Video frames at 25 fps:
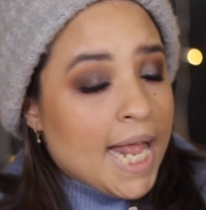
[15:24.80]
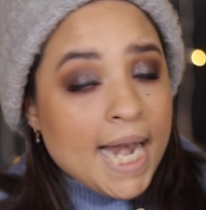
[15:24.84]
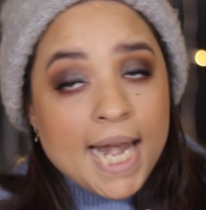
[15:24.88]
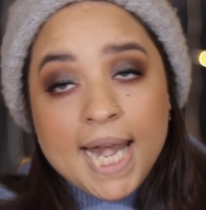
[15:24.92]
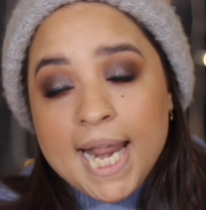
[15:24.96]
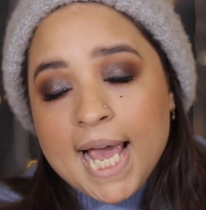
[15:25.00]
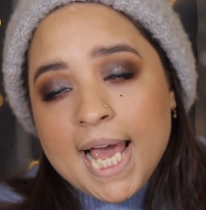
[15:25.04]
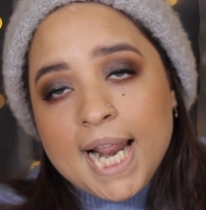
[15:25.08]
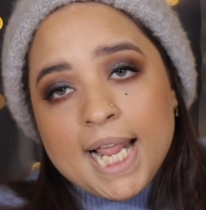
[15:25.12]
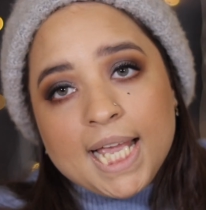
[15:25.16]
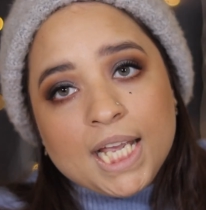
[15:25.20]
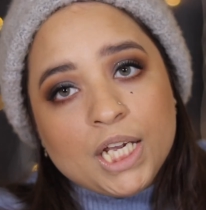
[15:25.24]

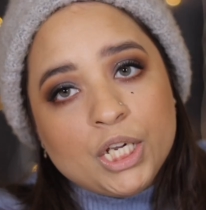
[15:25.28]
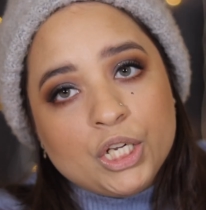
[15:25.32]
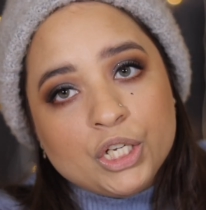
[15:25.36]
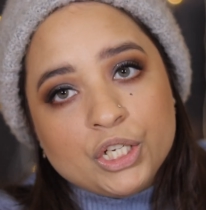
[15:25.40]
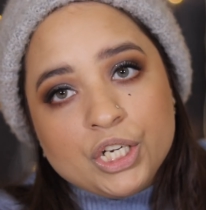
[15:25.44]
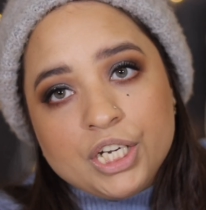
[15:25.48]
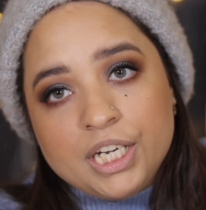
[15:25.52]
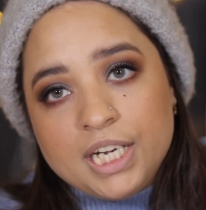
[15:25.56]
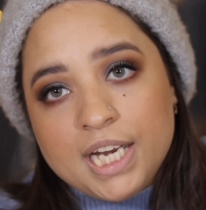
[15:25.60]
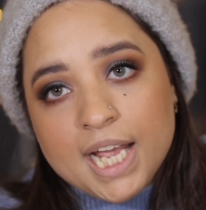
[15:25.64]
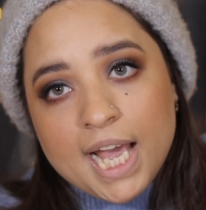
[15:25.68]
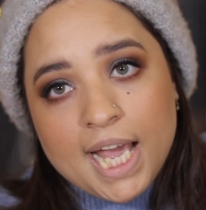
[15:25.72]
Not a
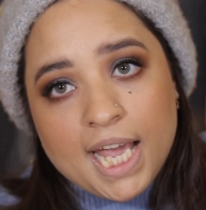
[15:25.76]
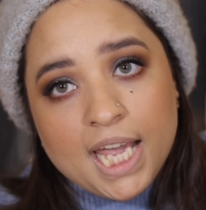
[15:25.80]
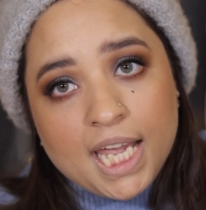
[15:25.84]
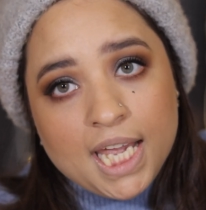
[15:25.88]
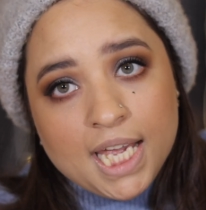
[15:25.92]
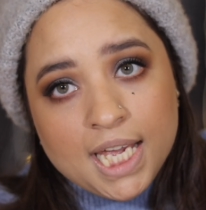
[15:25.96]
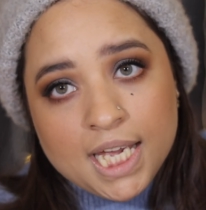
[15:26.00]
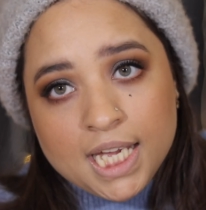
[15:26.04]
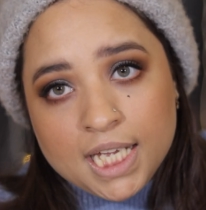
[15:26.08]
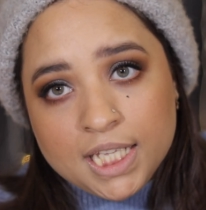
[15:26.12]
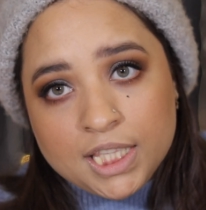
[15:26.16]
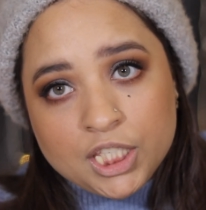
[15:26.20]
good
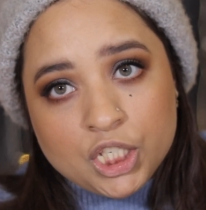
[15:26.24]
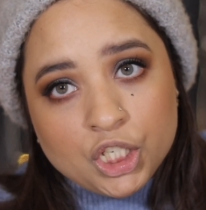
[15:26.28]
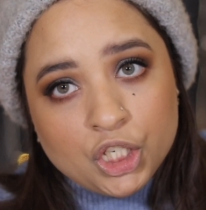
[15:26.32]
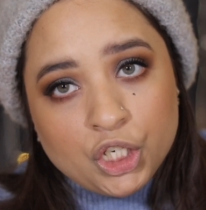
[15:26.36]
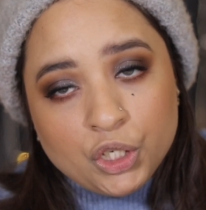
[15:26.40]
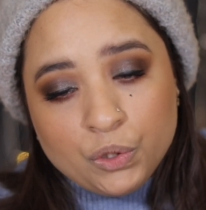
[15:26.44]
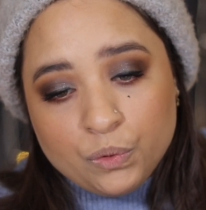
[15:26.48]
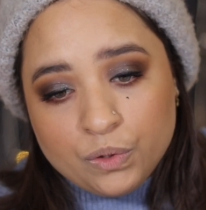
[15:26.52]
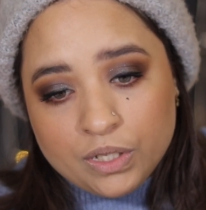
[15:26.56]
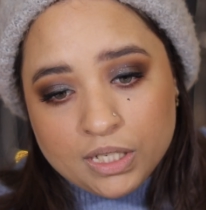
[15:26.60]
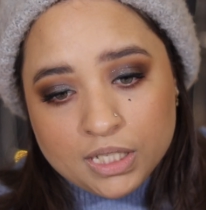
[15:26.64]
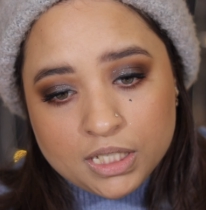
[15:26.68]
day to
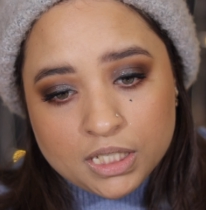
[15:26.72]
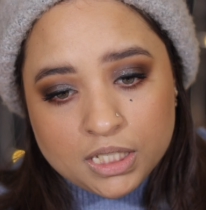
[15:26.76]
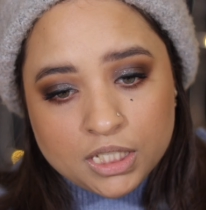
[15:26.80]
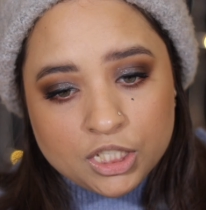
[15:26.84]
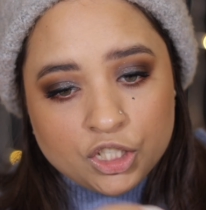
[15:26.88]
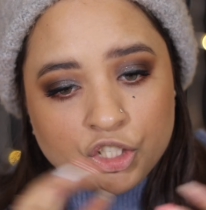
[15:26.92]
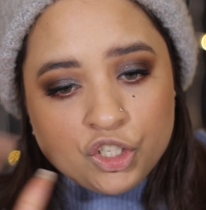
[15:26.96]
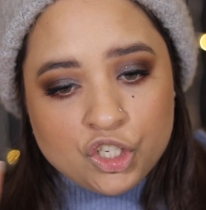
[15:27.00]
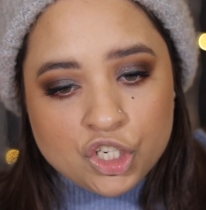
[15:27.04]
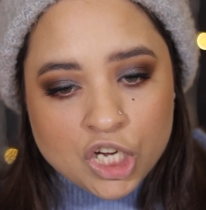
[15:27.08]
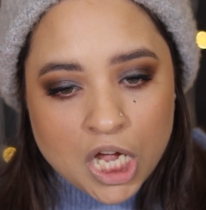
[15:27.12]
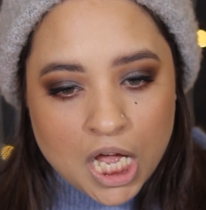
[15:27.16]
do
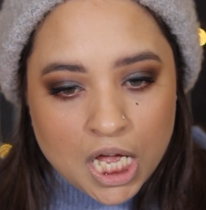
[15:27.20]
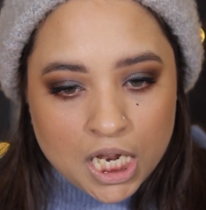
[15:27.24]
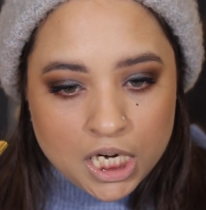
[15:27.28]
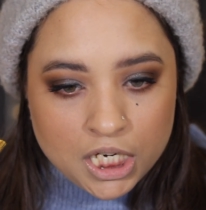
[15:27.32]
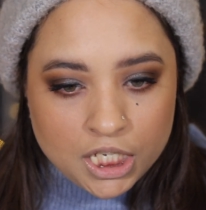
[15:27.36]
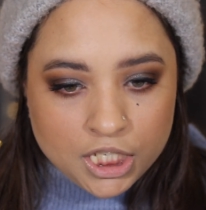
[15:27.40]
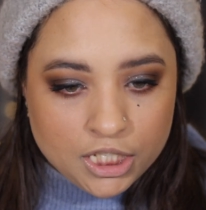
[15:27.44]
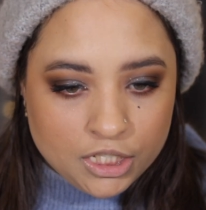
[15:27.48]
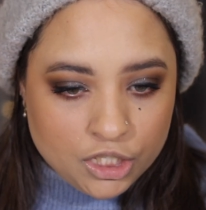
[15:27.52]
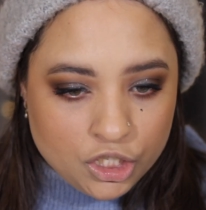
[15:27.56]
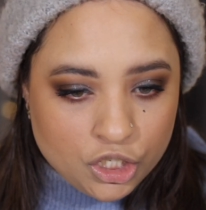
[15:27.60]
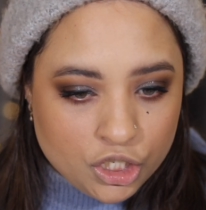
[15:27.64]
this
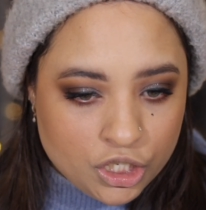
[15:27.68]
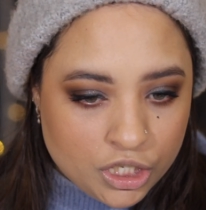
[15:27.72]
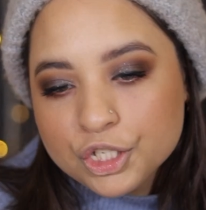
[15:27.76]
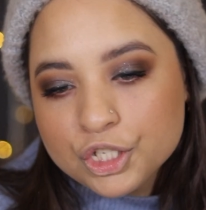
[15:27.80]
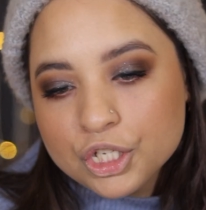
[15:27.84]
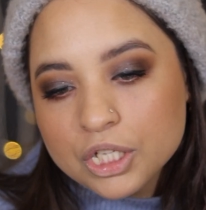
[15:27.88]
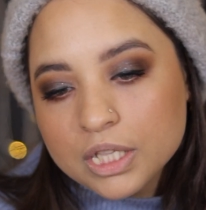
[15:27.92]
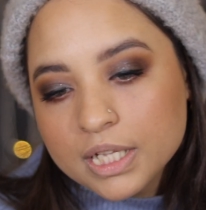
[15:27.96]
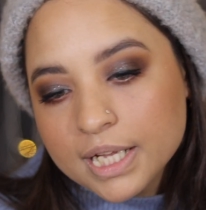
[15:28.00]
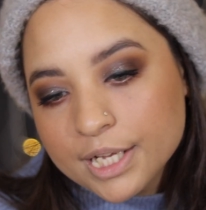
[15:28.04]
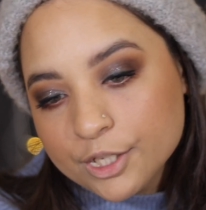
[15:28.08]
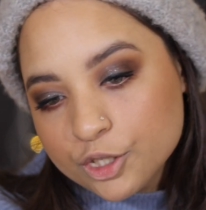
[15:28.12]
challenge.
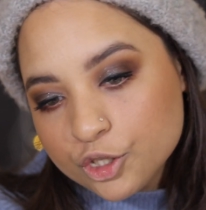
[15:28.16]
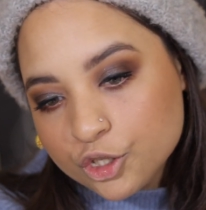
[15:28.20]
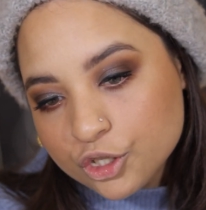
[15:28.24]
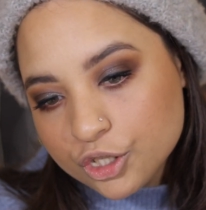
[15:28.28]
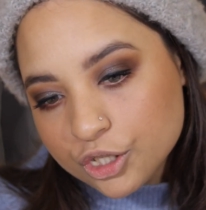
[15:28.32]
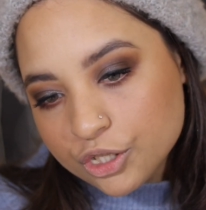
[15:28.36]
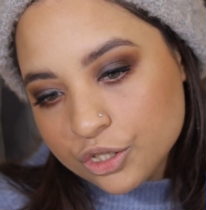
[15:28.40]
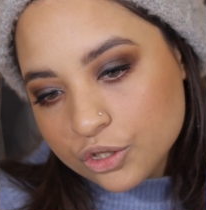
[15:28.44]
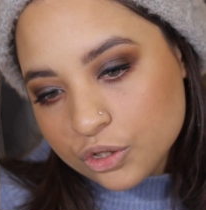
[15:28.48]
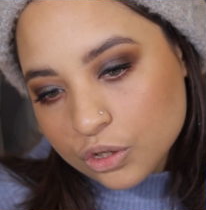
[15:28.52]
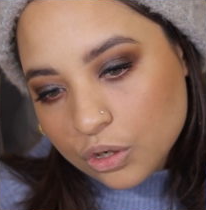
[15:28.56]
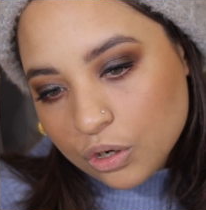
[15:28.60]
So let's
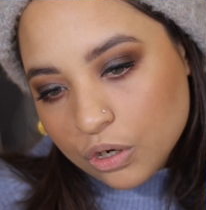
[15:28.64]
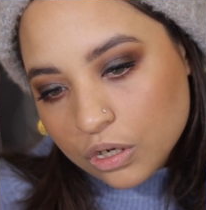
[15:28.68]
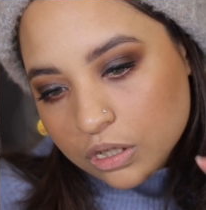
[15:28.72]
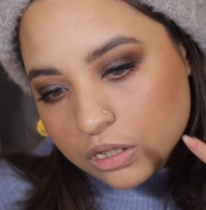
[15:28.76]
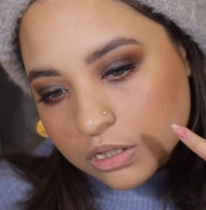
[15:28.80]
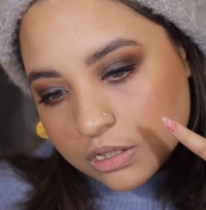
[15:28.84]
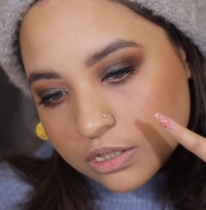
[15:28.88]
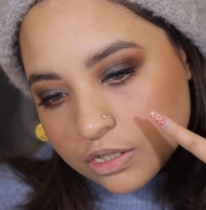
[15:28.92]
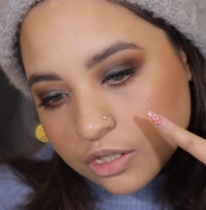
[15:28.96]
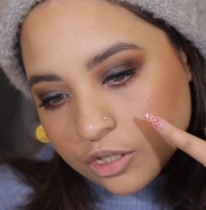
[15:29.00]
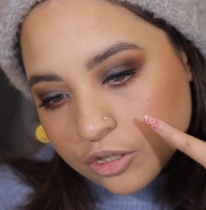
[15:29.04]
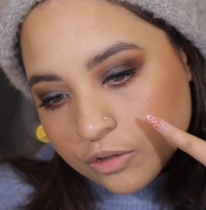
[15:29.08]
just
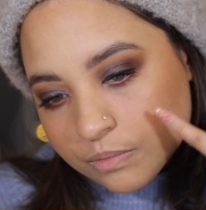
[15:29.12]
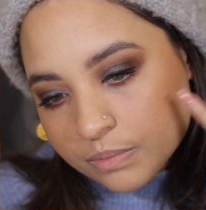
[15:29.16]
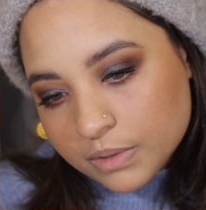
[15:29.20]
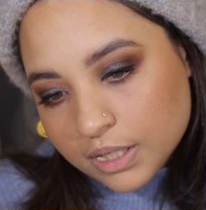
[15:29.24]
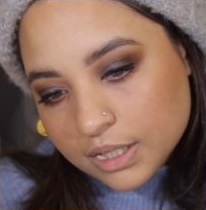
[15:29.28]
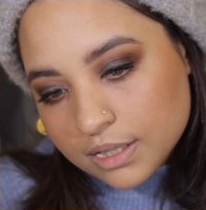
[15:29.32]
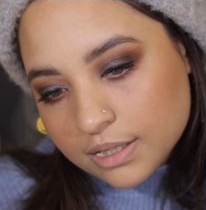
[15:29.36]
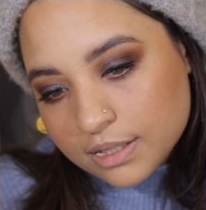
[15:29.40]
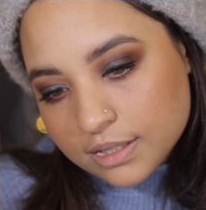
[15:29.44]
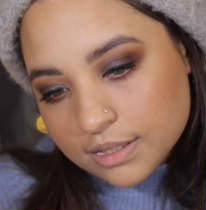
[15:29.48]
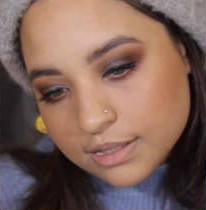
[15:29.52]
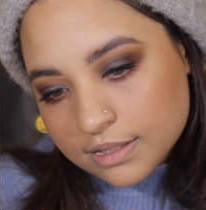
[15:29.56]
all assume
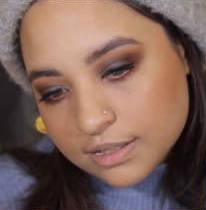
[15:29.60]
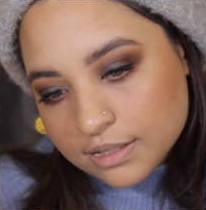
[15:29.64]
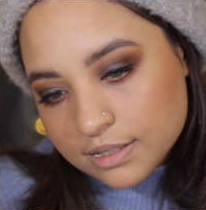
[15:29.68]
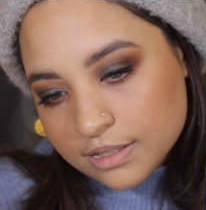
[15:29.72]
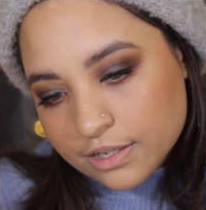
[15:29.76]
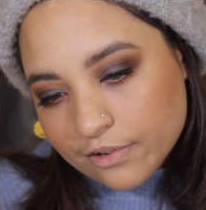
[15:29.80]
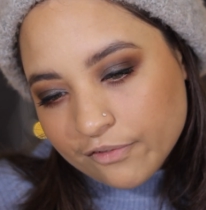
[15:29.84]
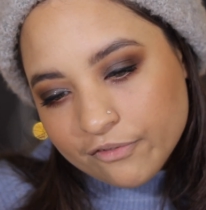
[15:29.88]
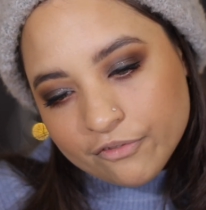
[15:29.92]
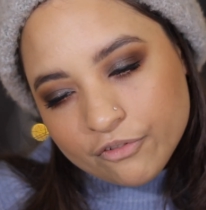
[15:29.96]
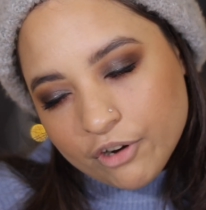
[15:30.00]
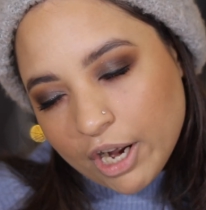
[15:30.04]
that this
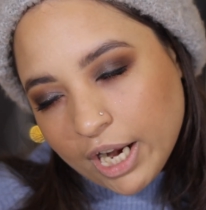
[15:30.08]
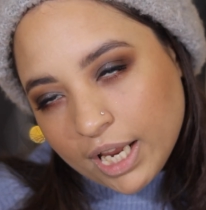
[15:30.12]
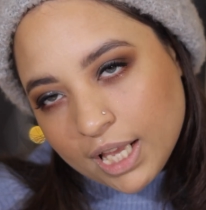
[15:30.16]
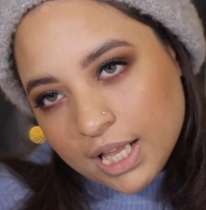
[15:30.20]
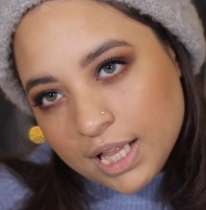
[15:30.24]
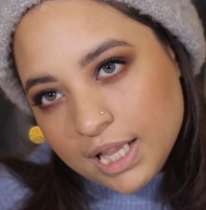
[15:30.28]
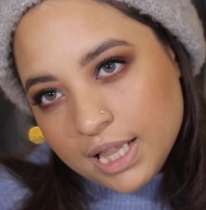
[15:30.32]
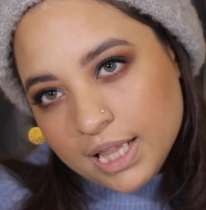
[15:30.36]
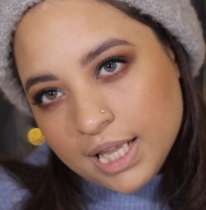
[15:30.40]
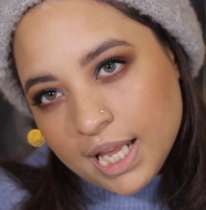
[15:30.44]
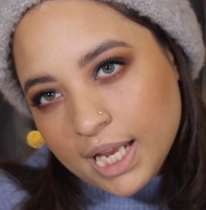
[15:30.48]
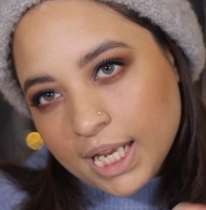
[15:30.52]
is a
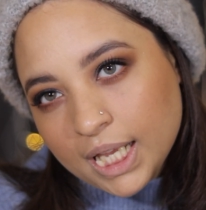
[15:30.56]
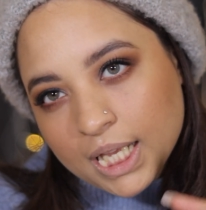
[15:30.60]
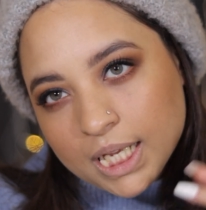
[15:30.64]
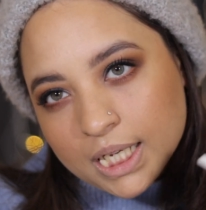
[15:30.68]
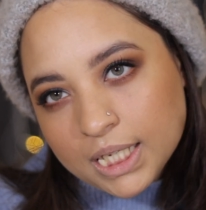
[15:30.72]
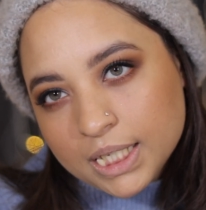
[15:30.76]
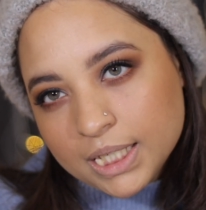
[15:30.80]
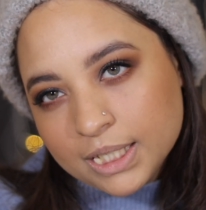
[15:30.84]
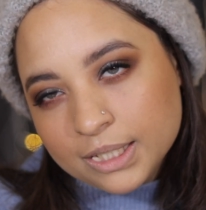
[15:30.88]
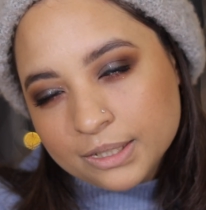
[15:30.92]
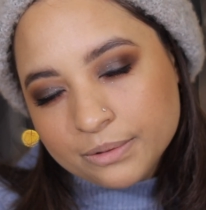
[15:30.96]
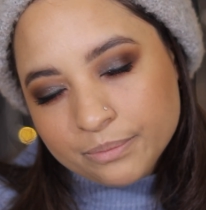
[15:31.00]
freckle, like
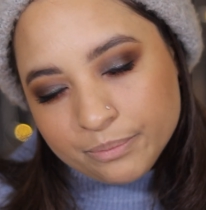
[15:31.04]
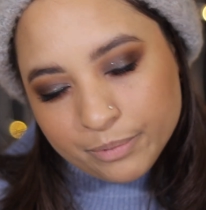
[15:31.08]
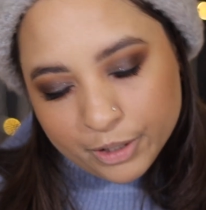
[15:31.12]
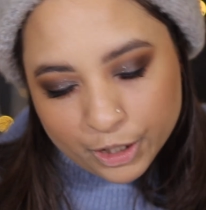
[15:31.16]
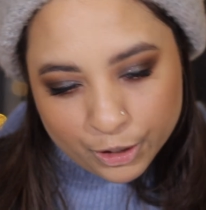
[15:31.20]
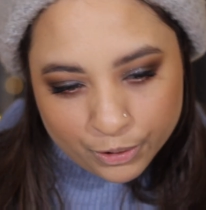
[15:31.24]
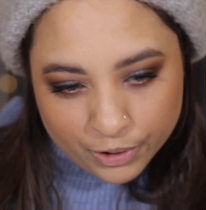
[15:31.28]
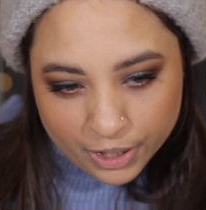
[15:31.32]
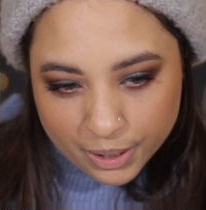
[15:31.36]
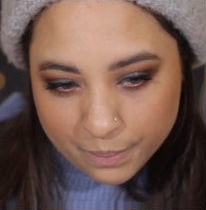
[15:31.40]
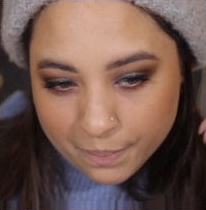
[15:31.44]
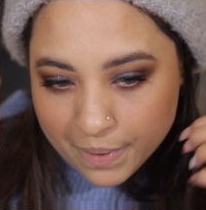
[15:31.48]
a
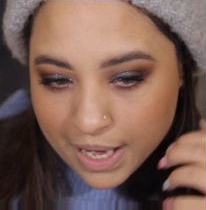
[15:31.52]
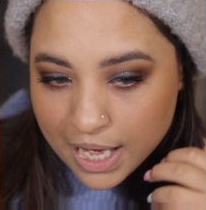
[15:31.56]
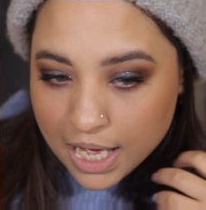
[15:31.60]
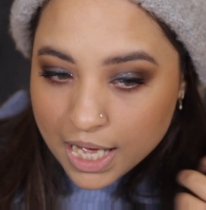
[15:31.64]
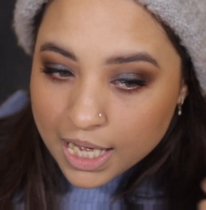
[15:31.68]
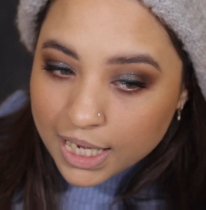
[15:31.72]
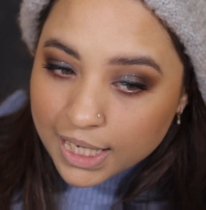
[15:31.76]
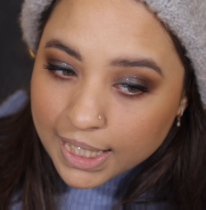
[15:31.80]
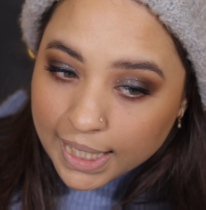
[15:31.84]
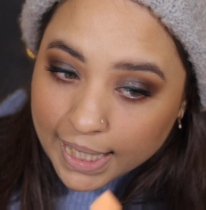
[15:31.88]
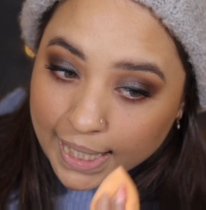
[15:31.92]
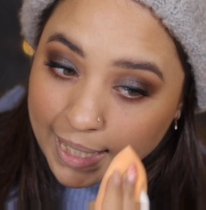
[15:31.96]
beauty
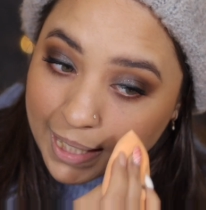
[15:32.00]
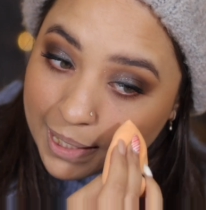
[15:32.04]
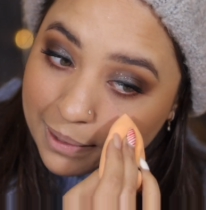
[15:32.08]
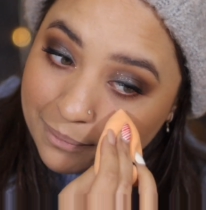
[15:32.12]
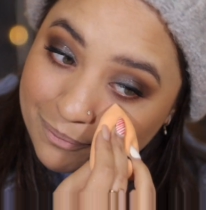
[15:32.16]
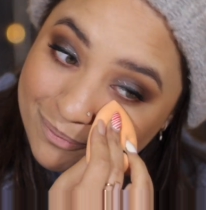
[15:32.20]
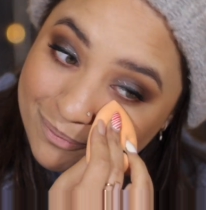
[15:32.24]
mark, like